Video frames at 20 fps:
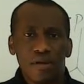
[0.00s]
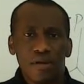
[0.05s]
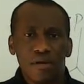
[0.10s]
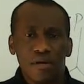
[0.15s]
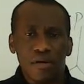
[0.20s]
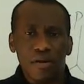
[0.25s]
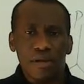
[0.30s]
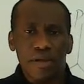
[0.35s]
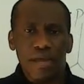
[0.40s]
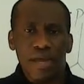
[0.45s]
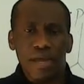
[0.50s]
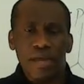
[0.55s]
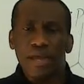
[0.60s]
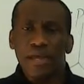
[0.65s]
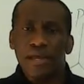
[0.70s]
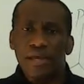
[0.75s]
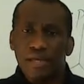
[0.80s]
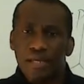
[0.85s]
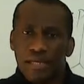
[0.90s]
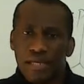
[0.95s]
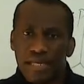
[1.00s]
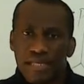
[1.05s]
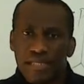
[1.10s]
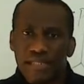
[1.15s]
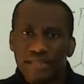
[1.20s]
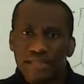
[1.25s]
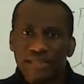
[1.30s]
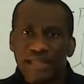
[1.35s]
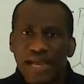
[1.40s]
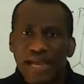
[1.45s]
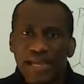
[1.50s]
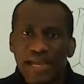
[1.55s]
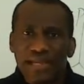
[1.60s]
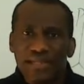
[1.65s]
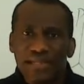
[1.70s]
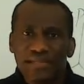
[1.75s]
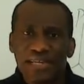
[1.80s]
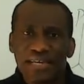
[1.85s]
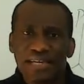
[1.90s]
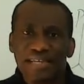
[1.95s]
okay, is
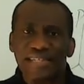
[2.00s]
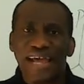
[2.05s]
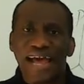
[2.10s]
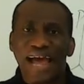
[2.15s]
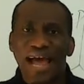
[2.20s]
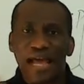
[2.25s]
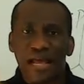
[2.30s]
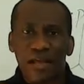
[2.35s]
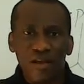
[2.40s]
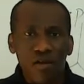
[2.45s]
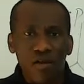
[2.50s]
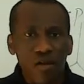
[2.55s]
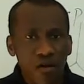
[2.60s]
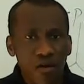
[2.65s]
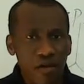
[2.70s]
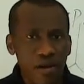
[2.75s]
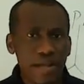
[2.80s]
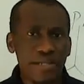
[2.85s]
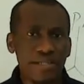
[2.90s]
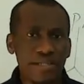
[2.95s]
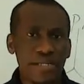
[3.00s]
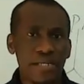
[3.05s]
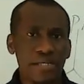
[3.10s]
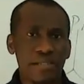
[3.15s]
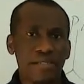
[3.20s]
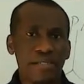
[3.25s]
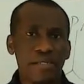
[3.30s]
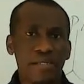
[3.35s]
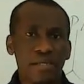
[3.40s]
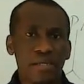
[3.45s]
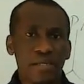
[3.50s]
targeted and corrected.